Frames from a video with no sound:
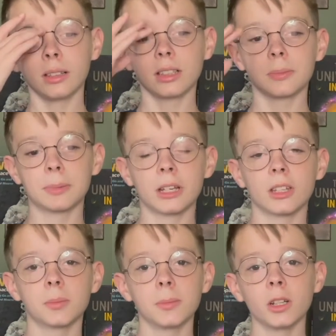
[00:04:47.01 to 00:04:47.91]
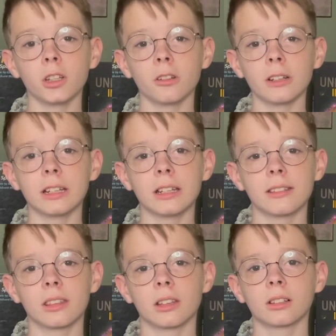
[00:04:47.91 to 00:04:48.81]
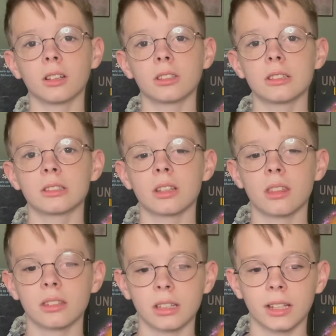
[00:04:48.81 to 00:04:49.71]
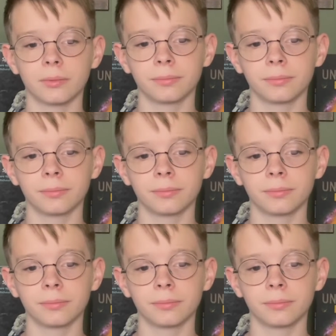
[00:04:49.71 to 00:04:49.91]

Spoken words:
it's because Mercury is the closest to the sun.